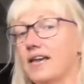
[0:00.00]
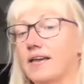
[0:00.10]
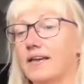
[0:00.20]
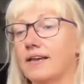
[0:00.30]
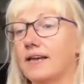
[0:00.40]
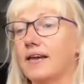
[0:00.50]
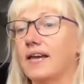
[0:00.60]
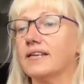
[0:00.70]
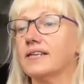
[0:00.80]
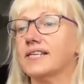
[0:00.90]

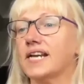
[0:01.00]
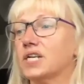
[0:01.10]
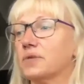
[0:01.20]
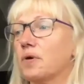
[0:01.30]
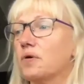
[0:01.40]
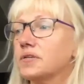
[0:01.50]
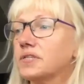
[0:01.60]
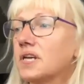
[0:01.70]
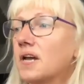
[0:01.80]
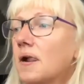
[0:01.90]
in the danger
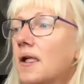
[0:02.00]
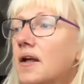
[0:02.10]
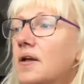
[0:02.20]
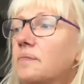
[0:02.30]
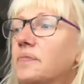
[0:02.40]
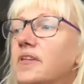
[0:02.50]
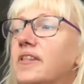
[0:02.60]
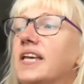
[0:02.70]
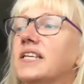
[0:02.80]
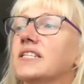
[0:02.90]
box.
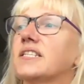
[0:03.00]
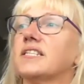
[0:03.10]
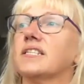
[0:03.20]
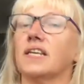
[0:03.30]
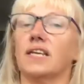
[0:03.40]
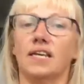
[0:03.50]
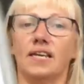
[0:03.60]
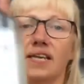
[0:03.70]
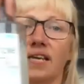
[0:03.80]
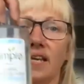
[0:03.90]
This
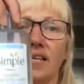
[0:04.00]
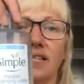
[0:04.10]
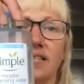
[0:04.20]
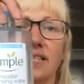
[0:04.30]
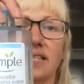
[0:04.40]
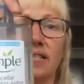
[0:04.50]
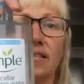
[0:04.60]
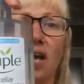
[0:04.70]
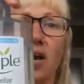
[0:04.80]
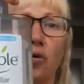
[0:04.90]
is
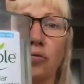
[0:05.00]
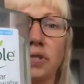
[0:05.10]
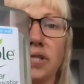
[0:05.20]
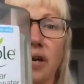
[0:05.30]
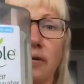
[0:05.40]
also